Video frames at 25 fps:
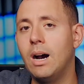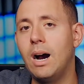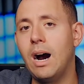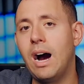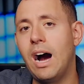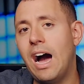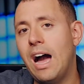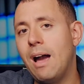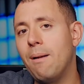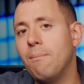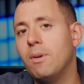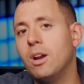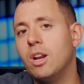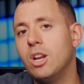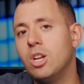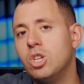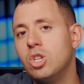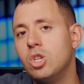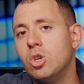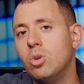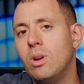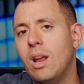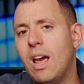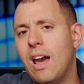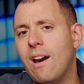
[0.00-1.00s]
I'm going to
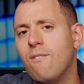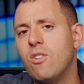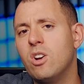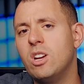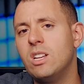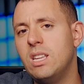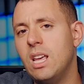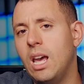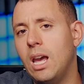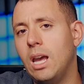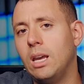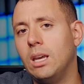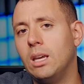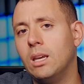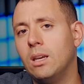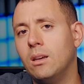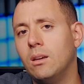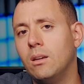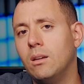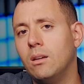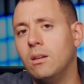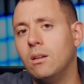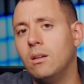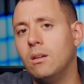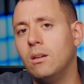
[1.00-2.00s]
shoot every day
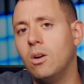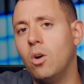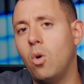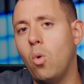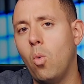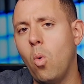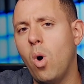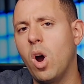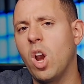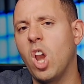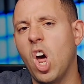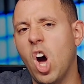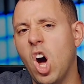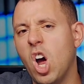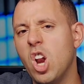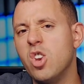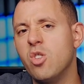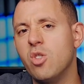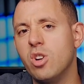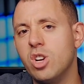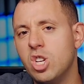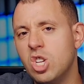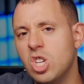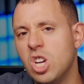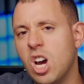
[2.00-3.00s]

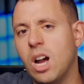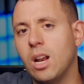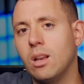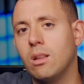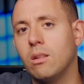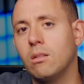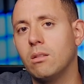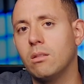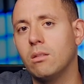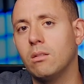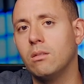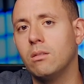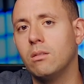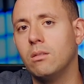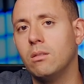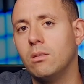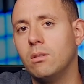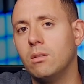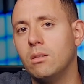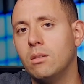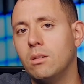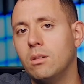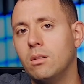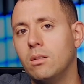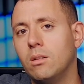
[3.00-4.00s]
100 shots.
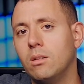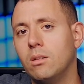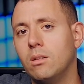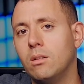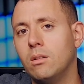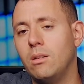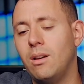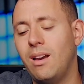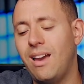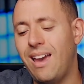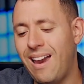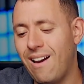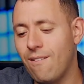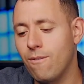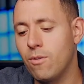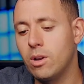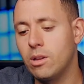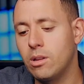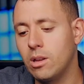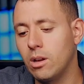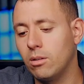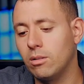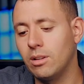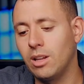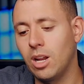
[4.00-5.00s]
Every
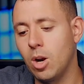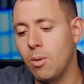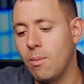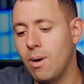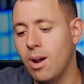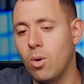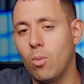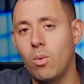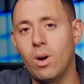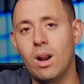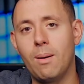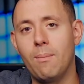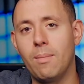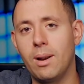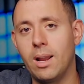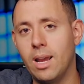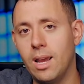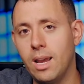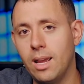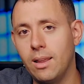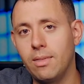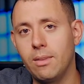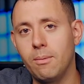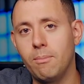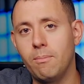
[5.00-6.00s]
single day, no matter what, I'm going to
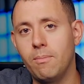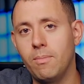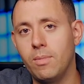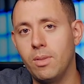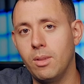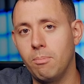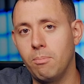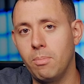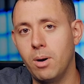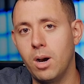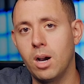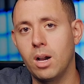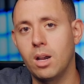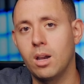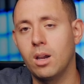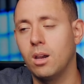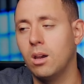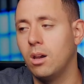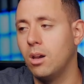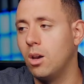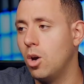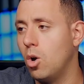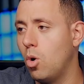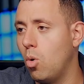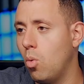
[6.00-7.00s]
hit the puck
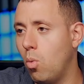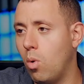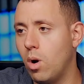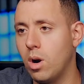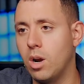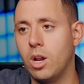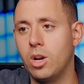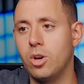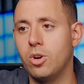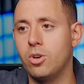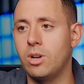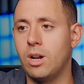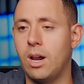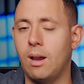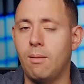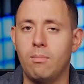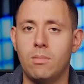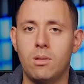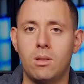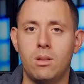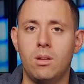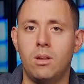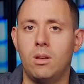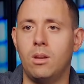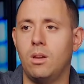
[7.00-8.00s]
100
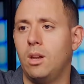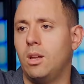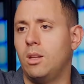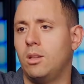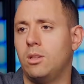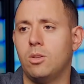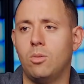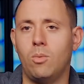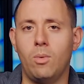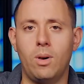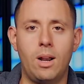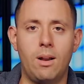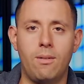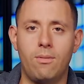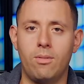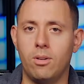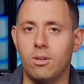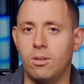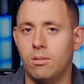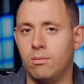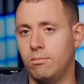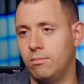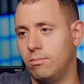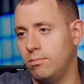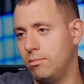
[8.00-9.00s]
times into whatever
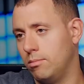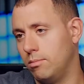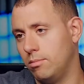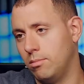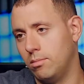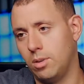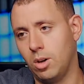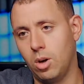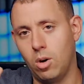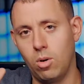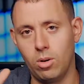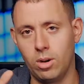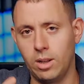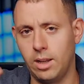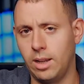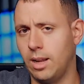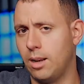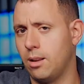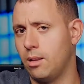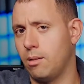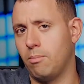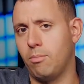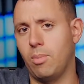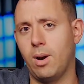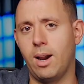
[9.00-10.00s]
the goalie had
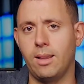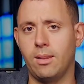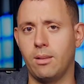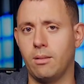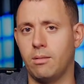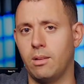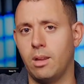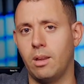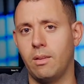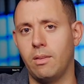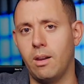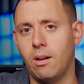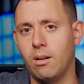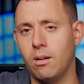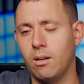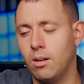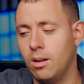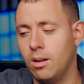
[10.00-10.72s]
some practice thing there.